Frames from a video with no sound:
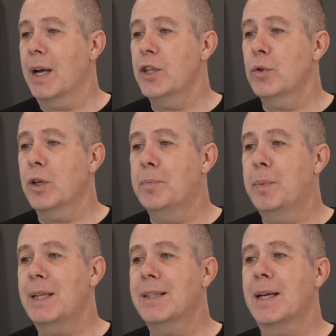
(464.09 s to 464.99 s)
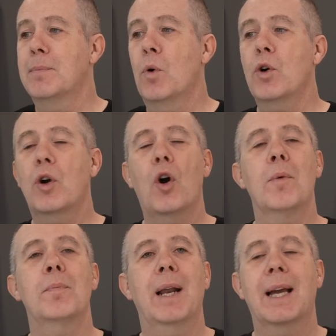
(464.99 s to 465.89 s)
And you can build up more
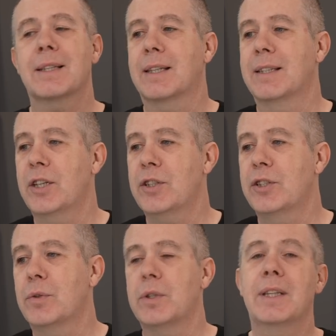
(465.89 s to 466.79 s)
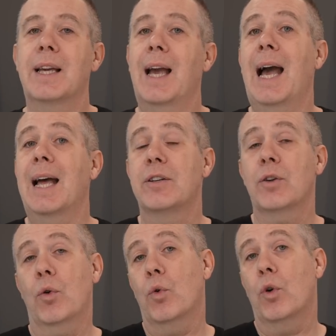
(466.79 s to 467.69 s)
complex conditions using the AND
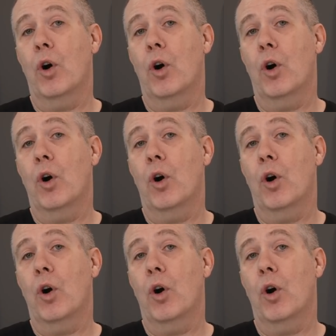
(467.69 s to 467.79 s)
or